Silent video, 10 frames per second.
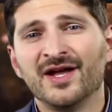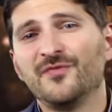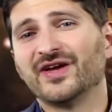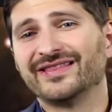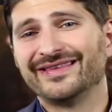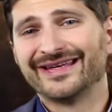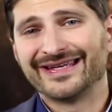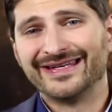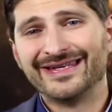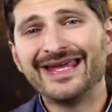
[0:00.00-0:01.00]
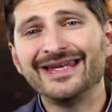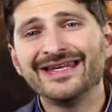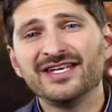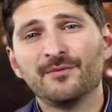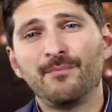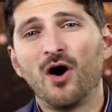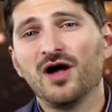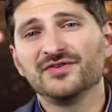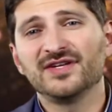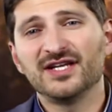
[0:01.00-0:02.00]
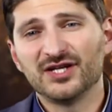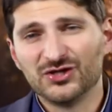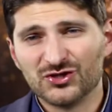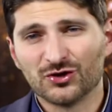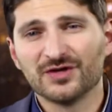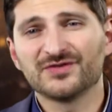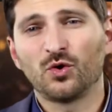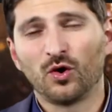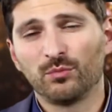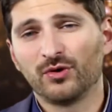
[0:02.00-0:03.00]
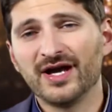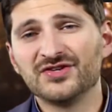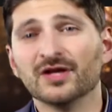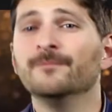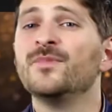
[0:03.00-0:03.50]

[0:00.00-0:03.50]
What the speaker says: that the Canadian Deposit Insurance Corporation,